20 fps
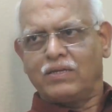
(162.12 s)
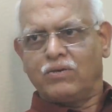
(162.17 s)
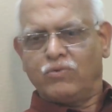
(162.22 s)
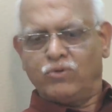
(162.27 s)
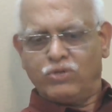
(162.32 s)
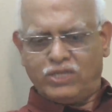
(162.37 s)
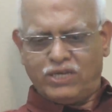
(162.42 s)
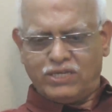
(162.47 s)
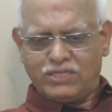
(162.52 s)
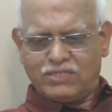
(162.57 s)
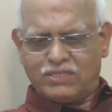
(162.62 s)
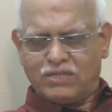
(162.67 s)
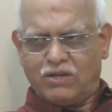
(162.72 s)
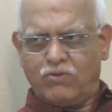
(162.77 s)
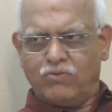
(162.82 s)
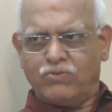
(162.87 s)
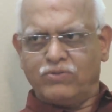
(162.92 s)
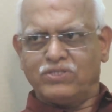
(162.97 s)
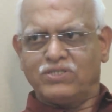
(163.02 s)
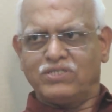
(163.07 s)
which is
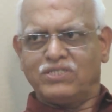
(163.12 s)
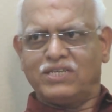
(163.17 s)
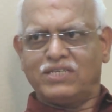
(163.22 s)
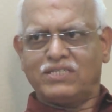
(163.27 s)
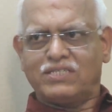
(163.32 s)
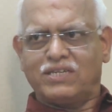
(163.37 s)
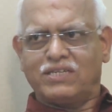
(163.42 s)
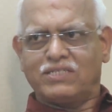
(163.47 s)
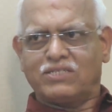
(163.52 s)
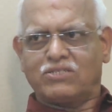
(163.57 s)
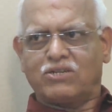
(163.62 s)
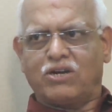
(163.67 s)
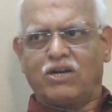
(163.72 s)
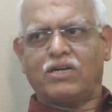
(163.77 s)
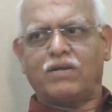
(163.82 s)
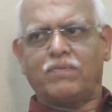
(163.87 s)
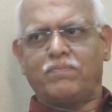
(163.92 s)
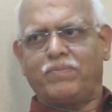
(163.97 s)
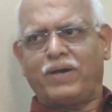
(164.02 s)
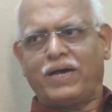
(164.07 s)
now just a
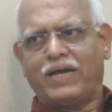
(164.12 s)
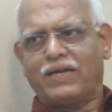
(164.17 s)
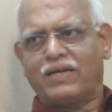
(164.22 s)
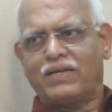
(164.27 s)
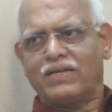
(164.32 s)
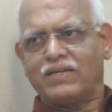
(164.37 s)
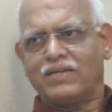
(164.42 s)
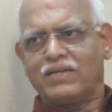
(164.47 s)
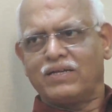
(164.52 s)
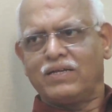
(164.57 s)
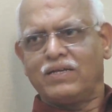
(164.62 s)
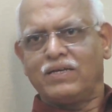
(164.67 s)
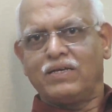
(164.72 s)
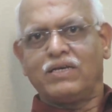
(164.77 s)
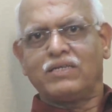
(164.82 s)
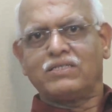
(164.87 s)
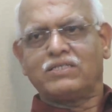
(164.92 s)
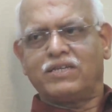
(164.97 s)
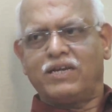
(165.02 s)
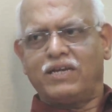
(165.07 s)
startup bank.
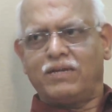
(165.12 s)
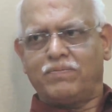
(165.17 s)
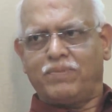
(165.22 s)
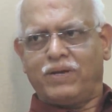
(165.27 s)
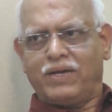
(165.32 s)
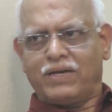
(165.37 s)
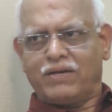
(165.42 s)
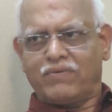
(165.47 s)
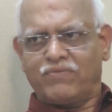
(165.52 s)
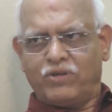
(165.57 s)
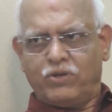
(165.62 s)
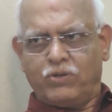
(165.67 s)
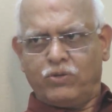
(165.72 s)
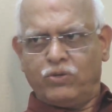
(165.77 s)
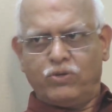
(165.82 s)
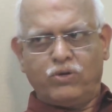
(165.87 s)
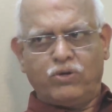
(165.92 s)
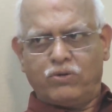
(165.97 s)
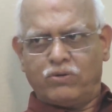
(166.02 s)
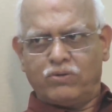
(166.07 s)
A State Bank, we,
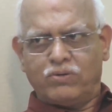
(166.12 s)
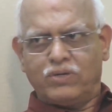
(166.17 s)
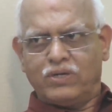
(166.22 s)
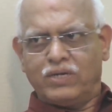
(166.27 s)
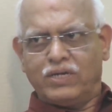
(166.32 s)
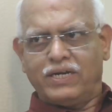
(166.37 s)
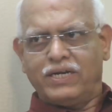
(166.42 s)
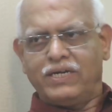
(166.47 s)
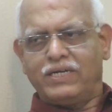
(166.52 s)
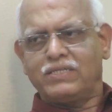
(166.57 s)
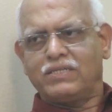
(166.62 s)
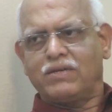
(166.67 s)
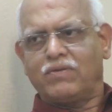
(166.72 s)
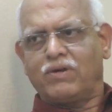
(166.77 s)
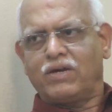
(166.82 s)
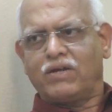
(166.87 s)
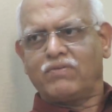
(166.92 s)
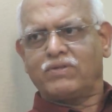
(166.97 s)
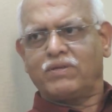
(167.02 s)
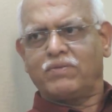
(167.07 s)
you know, it is a,
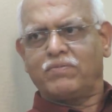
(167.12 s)
one of